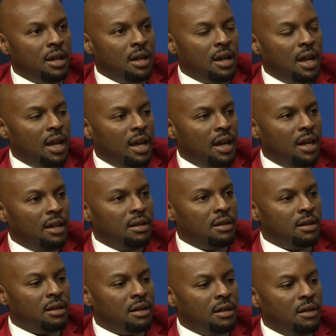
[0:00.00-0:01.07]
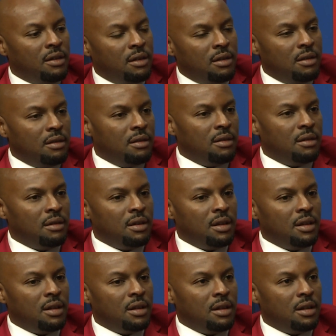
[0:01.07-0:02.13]
And
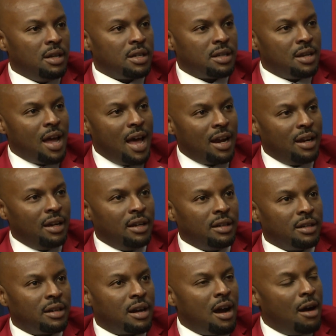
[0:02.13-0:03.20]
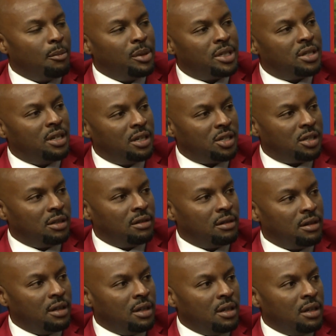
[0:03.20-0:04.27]
it's not a competition.
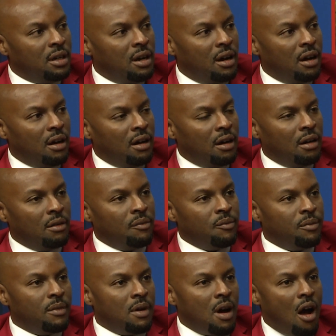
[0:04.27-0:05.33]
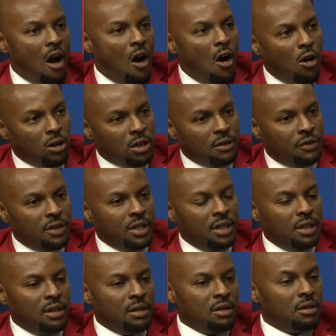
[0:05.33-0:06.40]
All of
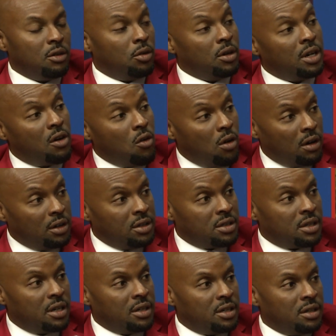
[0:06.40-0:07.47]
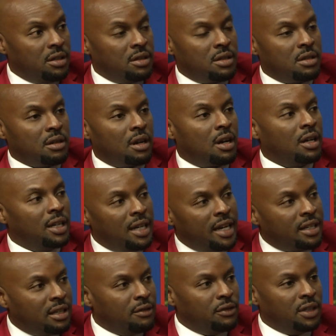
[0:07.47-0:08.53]
the Greek organizations
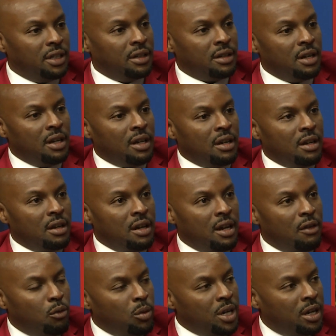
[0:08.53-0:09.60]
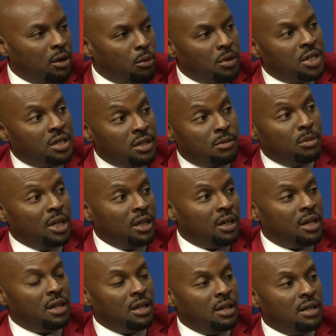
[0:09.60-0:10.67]
collectively, if we can reach as many
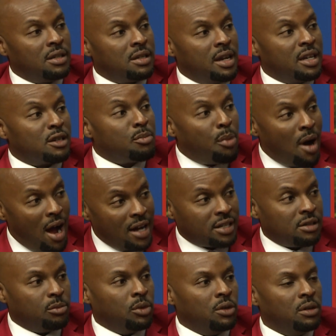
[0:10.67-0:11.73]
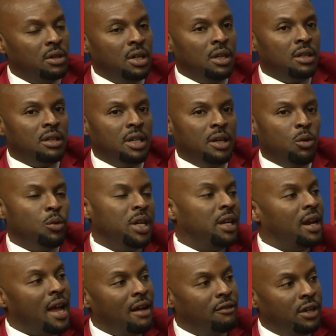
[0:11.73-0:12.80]
kids as possible, then we can
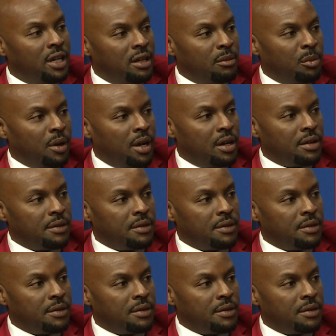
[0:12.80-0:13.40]
have an impact.